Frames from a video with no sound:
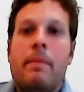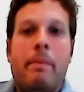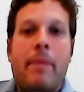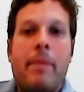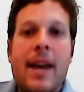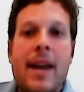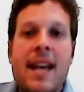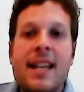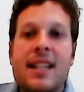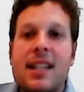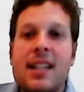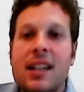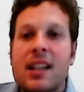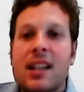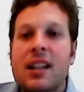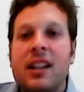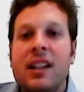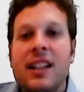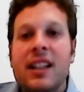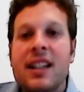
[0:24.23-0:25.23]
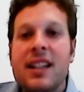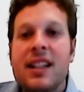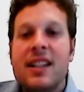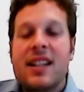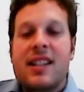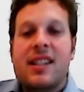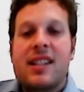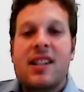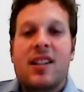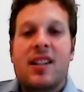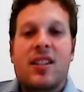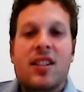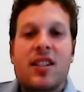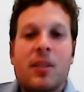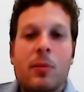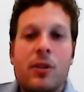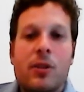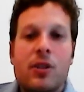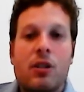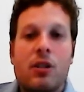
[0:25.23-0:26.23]
basically, this
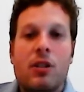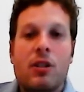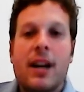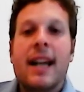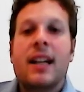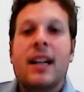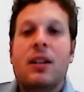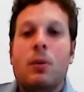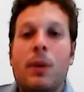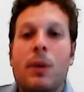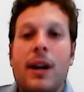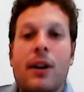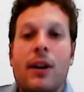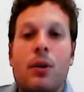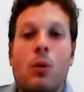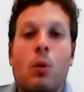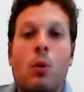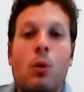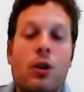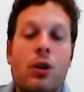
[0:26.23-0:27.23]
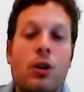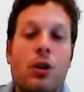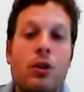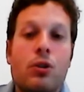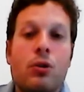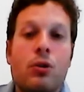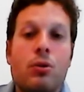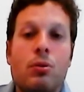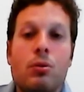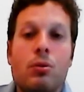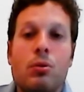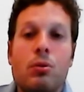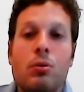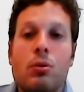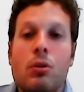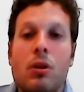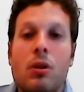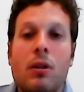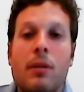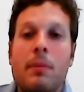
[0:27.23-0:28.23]
system was created where in order to
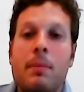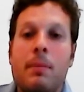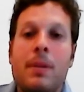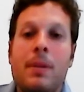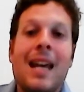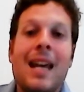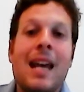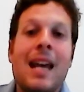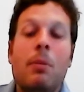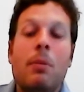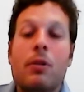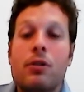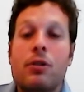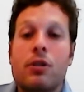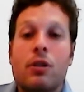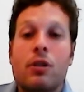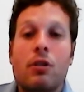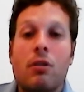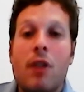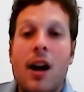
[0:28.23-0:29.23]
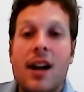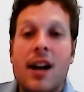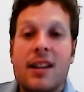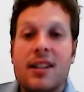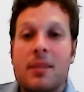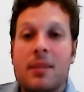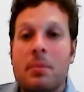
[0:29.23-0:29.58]
be able to cross a